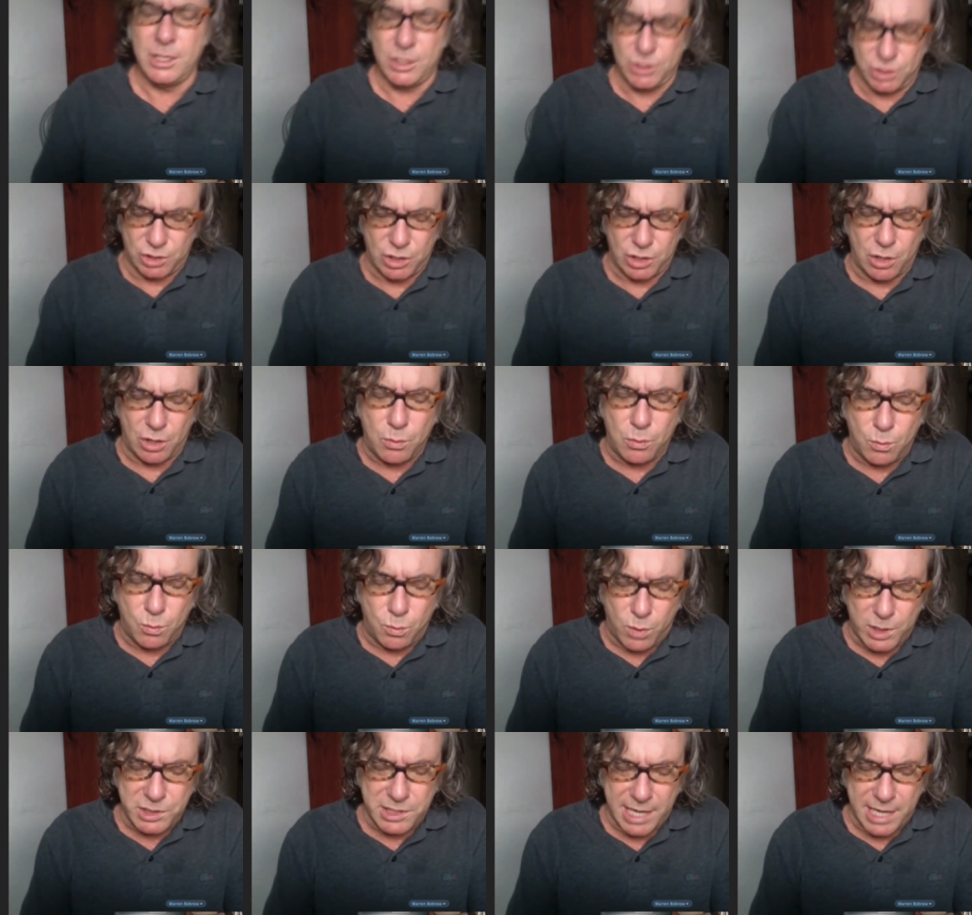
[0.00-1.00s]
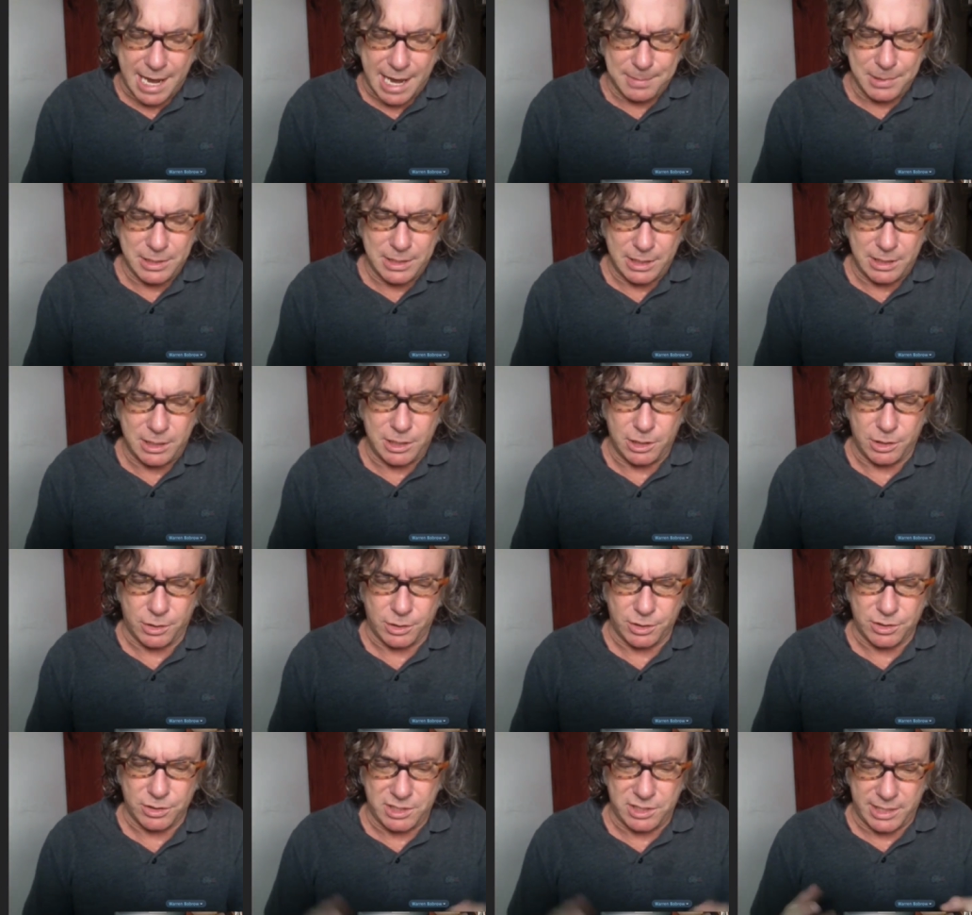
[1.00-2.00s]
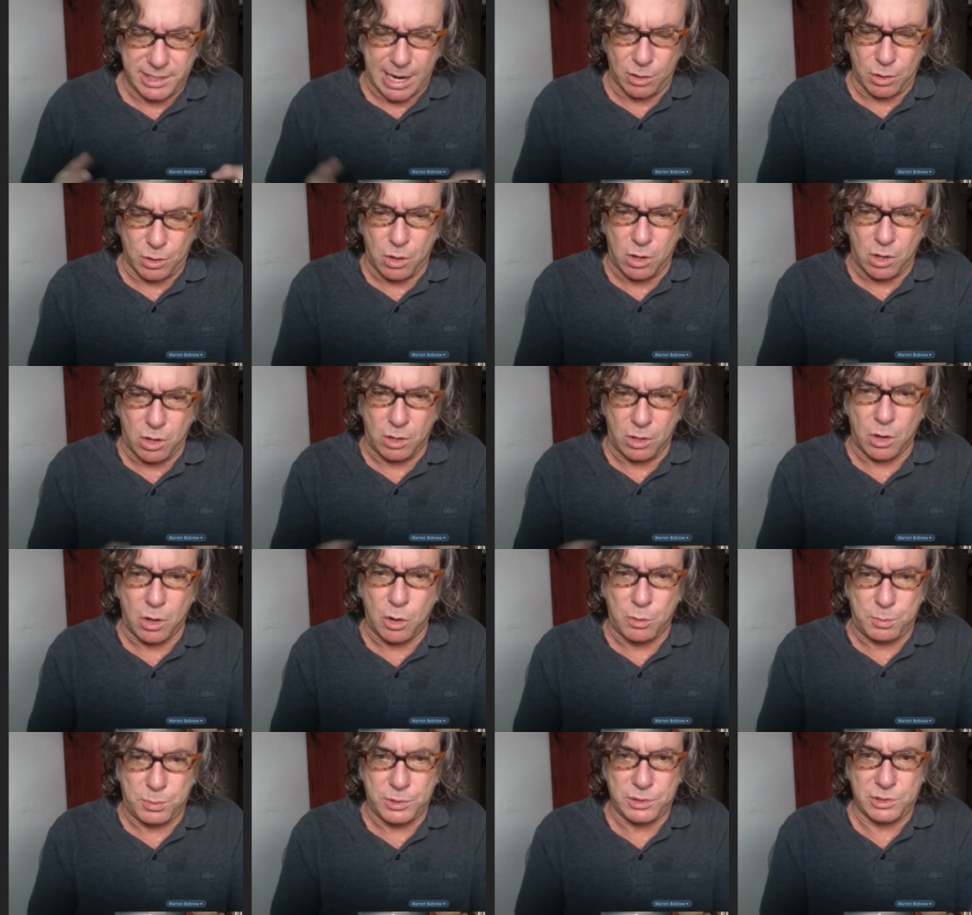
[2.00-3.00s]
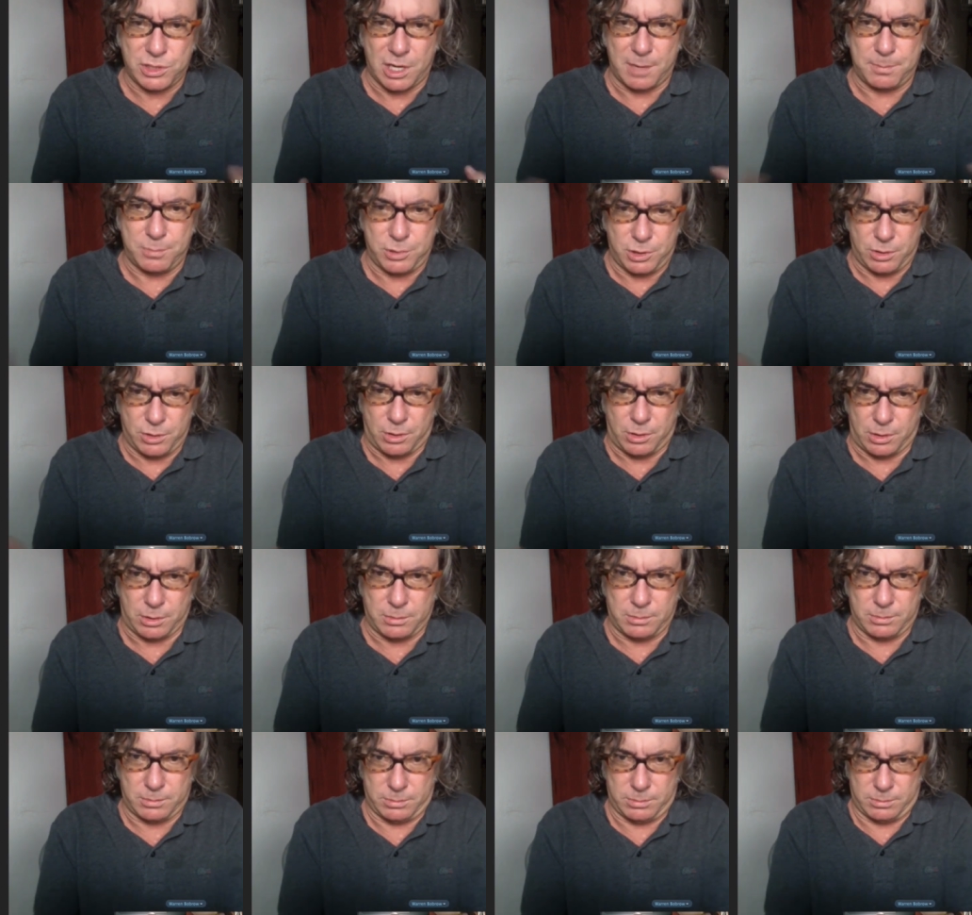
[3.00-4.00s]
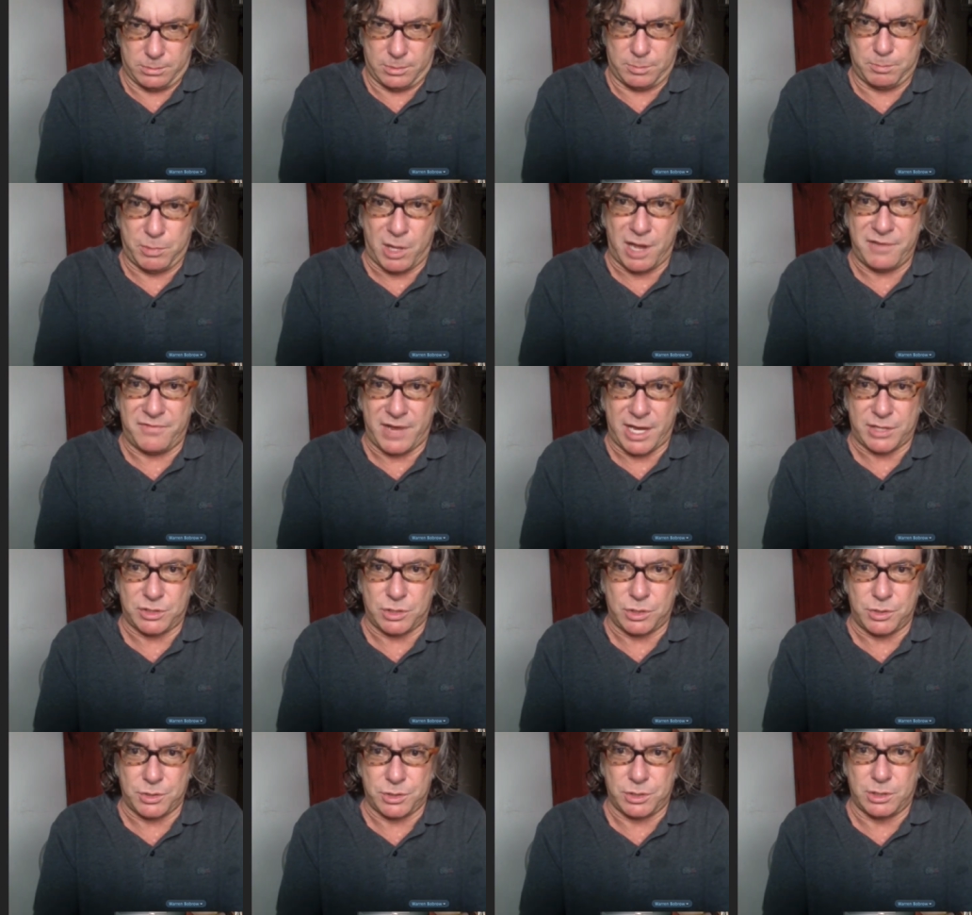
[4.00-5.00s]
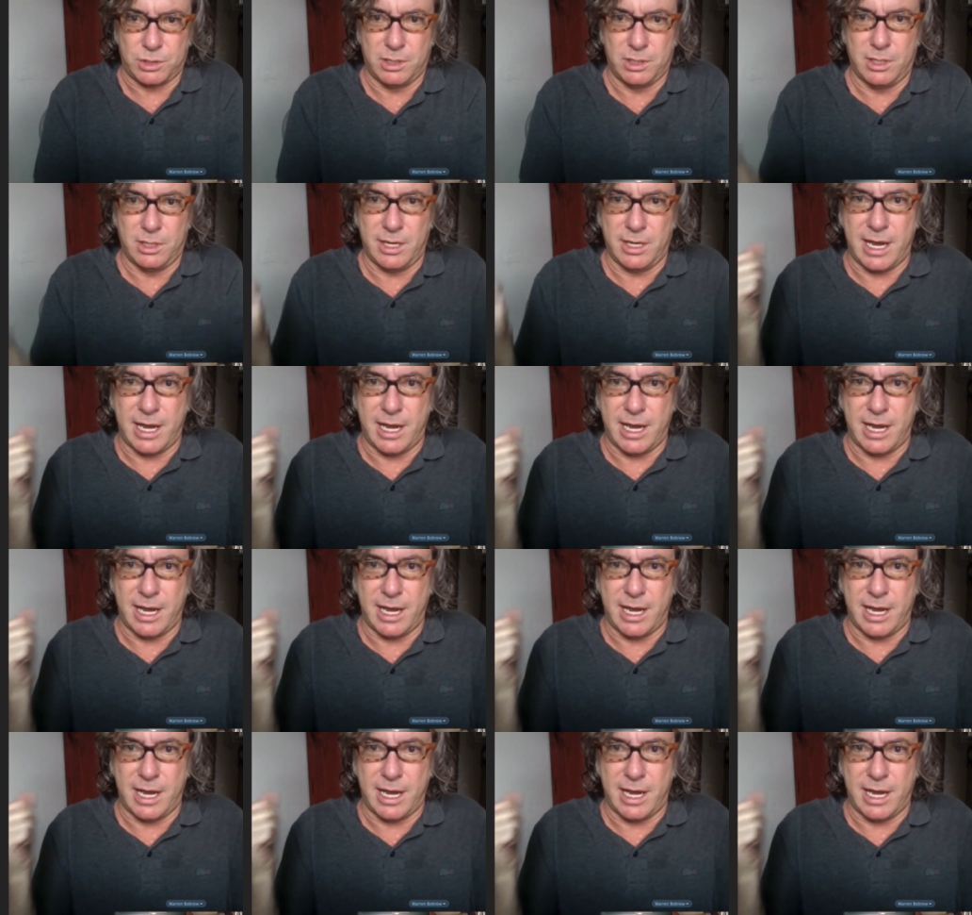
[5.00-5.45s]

So what's happening here is the alcohol opens up your blood vessels.